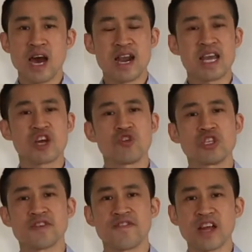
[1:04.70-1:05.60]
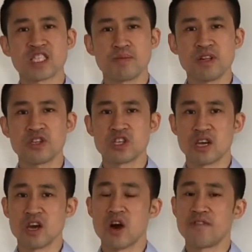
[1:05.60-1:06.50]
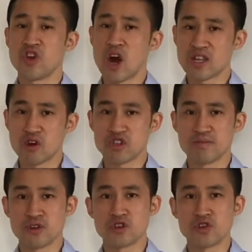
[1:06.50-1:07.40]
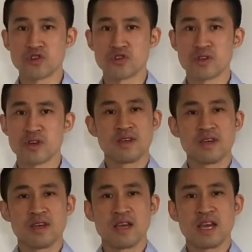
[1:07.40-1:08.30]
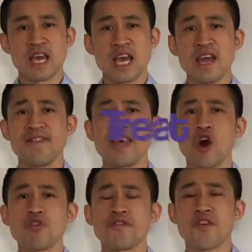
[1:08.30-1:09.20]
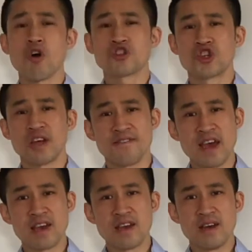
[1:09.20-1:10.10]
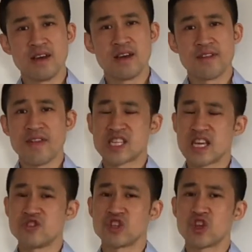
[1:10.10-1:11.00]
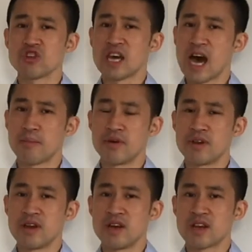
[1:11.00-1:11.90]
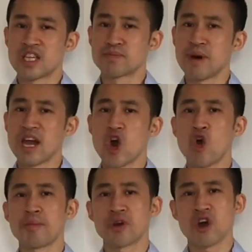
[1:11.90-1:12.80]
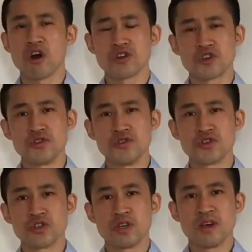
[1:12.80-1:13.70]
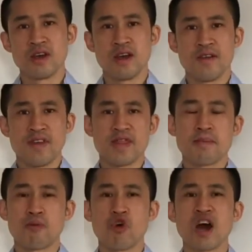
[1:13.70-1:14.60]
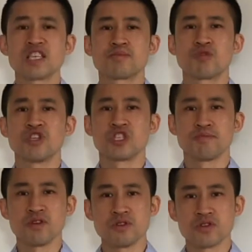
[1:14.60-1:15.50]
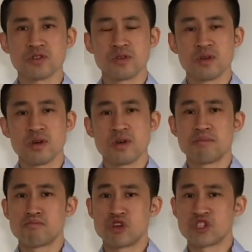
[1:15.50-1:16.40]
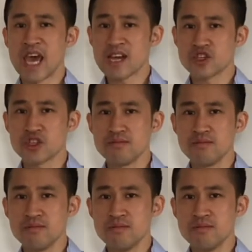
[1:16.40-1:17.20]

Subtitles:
and increase the flexibility of your adductor muscles. In the unfortunate event that this injury does happen, despite all the precautions, then the Price principles: protection,